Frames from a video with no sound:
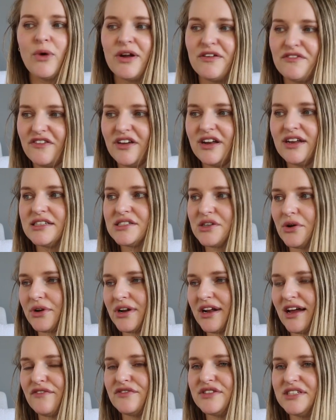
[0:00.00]
When Finn is old
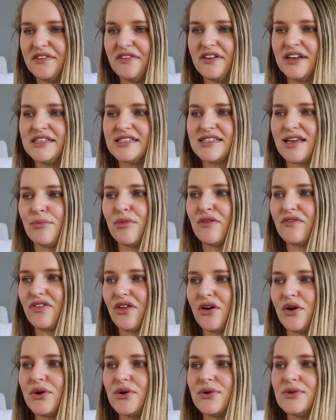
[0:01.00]
enough, definitely some of
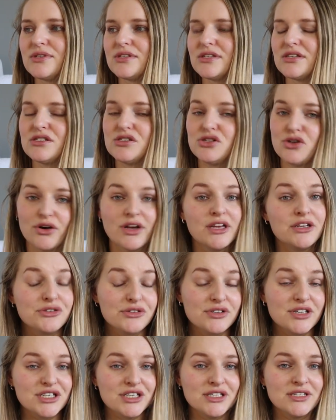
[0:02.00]
those stocking
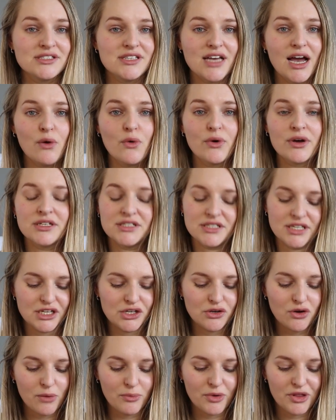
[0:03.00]
traditions I will
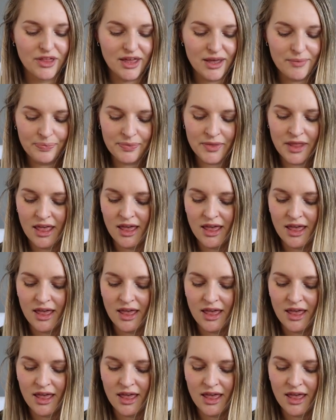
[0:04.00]
continue on with him.